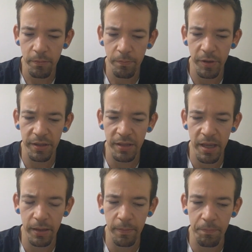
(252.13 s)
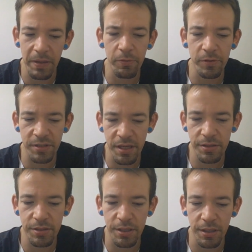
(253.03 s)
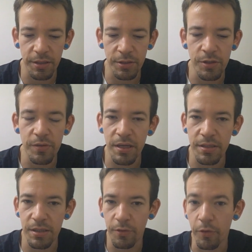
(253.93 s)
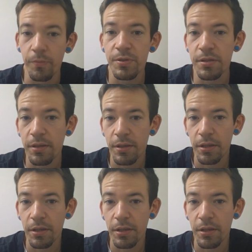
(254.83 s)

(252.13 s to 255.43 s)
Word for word: But then people tend to do things in groups